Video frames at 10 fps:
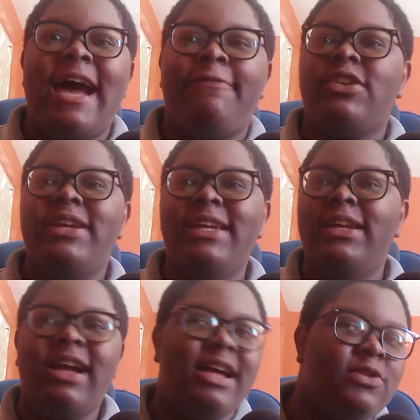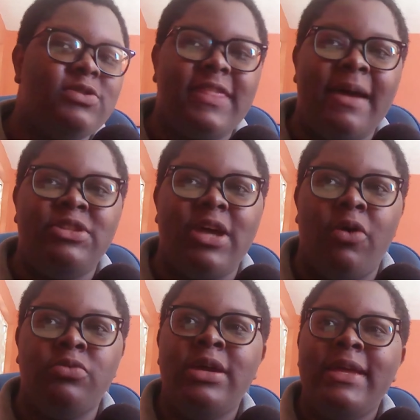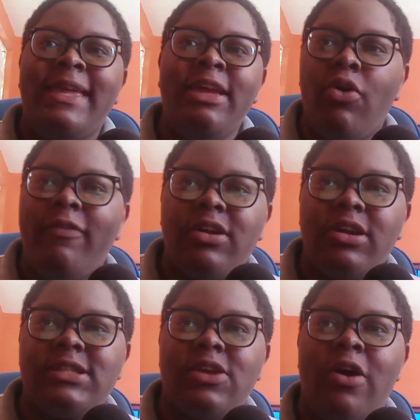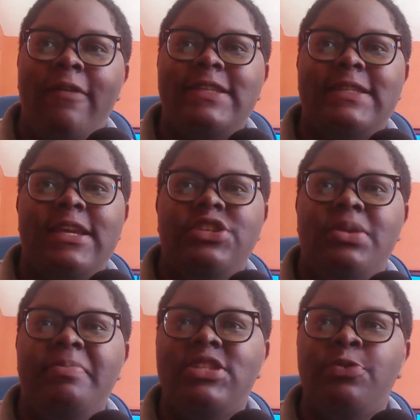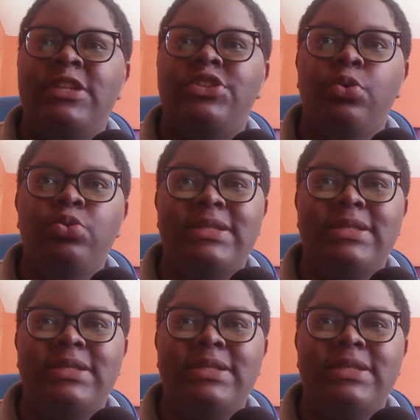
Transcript: after he guzzles them down, he overhears a conversation between two